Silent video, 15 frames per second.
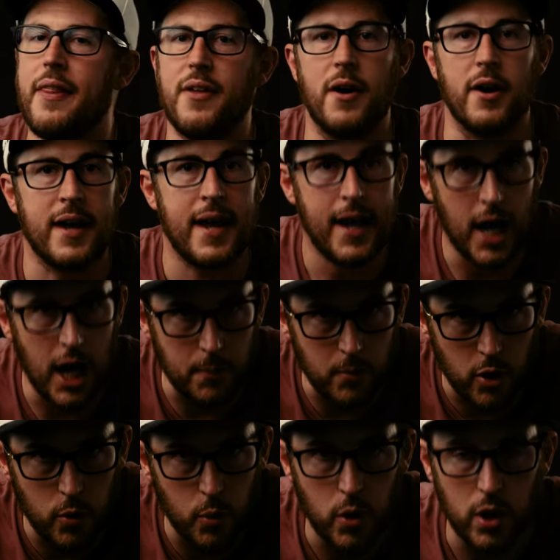The
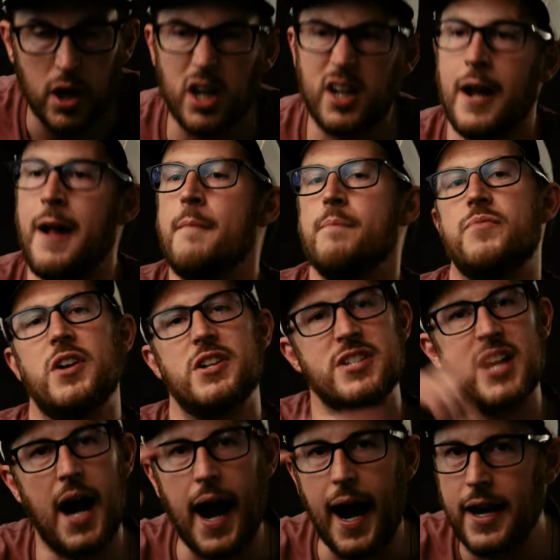camera work, the
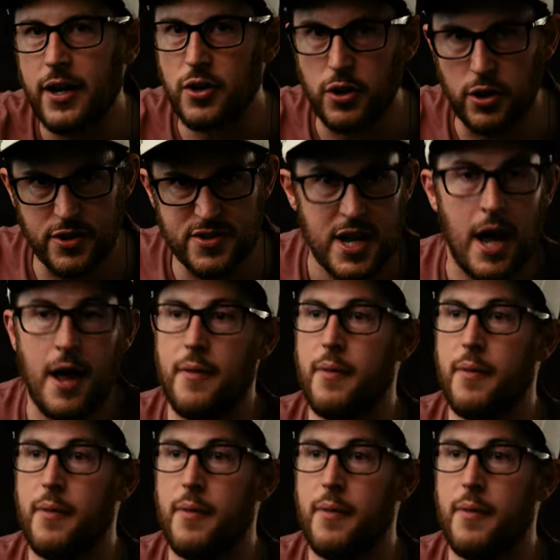titles,